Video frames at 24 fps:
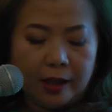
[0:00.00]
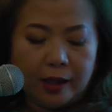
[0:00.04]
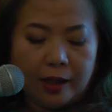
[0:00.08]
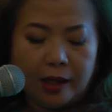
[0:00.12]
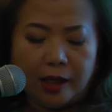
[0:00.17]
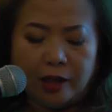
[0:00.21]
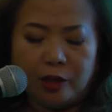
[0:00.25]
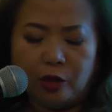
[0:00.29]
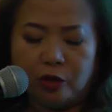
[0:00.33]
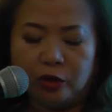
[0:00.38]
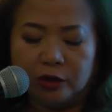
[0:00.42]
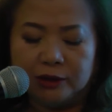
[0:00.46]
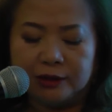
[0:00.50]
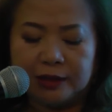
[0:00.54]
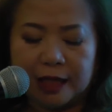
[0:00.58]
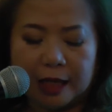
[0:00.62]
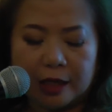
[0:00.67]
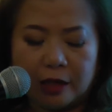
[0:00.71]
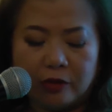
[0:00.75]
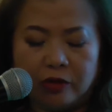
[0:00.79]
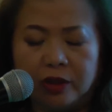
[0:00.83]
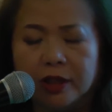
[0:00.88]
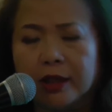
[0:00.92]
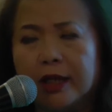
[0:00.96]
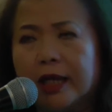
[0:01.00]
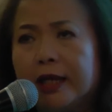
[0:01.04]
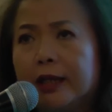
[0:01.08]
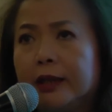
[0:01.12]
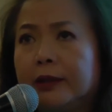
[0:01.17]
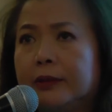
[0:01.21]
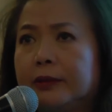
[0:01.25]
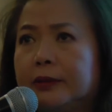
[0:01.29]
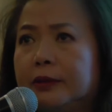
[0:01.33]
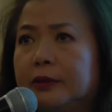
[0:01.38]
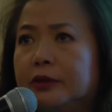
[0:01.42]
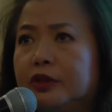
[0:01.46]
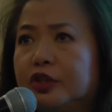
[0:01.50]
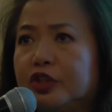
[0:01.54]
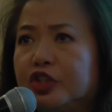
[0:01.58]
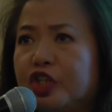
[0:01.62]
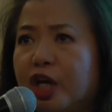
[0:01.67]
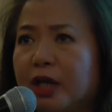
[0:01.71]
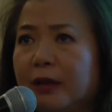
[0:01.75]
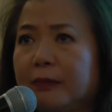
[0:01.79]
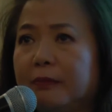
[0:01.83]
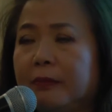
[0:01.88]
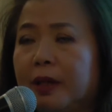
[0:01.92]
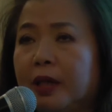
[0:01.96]
I looked down and
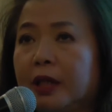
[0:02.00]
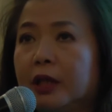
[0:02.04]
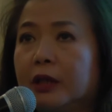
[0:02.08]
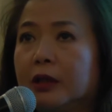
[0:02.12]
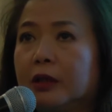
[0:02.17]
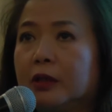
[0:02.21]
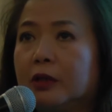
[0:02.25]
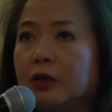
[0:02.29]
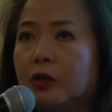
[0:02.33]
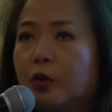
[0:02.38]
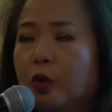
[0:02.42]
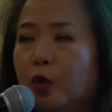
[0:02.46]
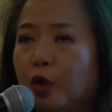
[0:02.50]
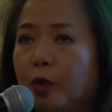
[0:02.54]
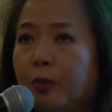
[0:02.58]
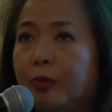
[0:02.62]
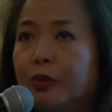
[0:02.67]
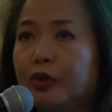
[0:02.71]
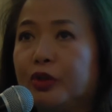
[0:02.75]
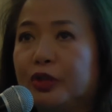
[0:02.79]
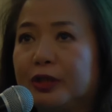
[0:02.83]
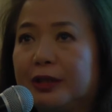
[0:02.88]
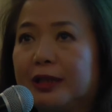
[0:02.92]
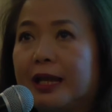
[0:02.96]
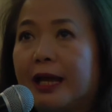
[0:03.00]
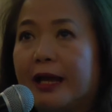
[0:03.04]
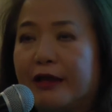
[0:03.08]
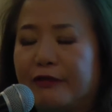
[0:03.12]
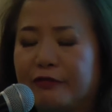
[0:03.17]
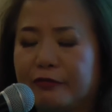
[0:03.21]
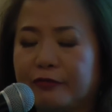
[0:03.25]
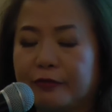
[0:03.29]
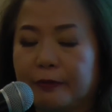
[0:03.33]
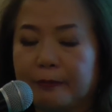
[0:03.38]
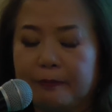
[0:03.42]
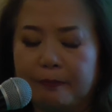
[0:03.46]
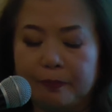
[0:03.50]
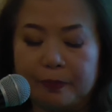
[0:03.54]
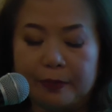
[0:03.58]
checked my corporate life.